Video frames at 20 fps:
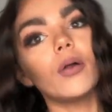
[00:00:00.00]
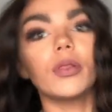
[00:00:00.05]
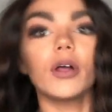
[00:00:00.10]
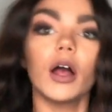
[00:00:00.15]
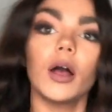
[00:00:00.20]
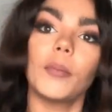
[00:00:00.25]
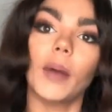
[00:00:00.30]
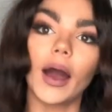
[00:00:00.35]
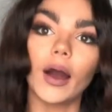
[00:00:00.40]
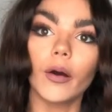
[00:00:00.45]

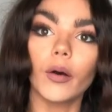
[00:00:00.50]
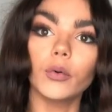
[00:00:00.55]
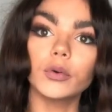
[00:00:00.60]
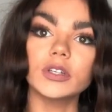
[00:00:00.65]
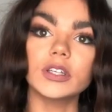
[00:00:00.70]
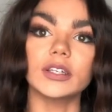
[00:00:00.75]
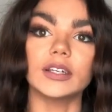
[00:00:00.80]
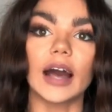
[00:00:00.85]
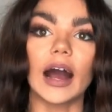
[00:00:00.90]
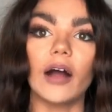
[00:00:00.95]
them, how I
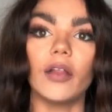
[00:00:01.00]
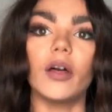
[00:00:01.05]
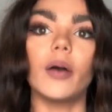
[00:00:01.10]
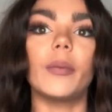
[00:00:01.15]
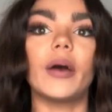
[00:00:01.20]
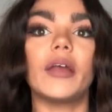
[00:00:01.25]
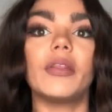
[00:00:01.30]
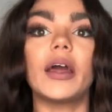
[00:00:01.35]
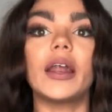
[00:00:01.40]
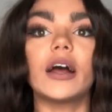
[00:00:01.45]
would style them,
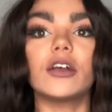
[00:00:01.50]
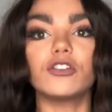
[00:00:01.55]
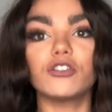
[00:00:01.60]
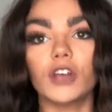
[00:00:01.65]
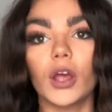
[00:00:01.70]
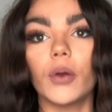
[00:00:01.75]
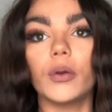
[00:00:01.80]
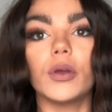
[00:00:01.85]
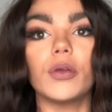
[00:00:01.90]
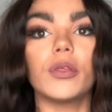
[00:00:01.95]
and then I'll
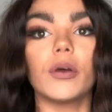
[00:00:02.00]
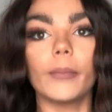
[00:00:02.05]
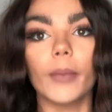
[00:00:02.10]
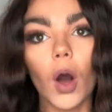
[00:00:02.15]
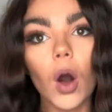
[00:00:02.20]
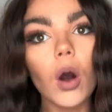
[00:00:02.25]
show you them